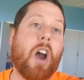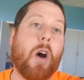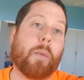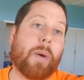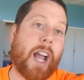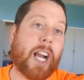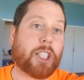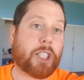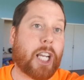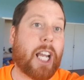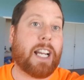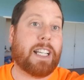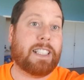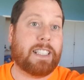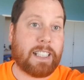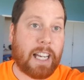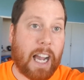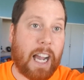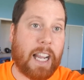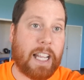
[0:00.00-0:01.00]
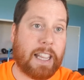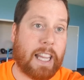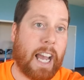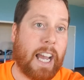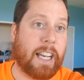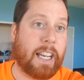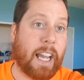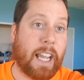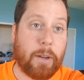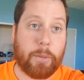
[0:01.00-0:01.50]
We actually had 9
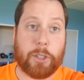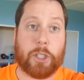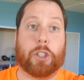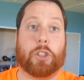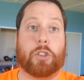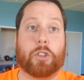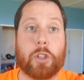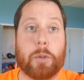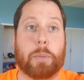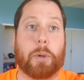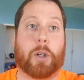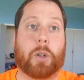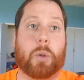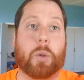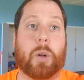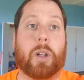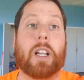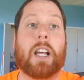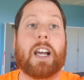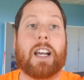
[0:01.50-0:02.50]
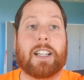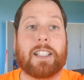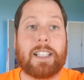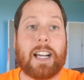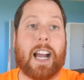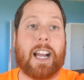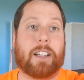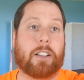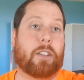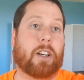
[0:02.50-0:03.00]
that night, which is super cool,
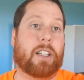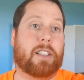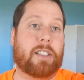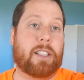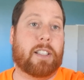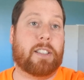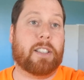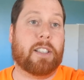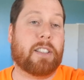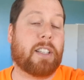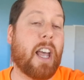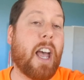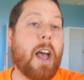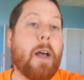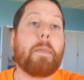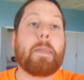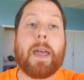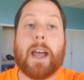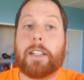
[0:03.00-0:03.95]
9 grade 6s.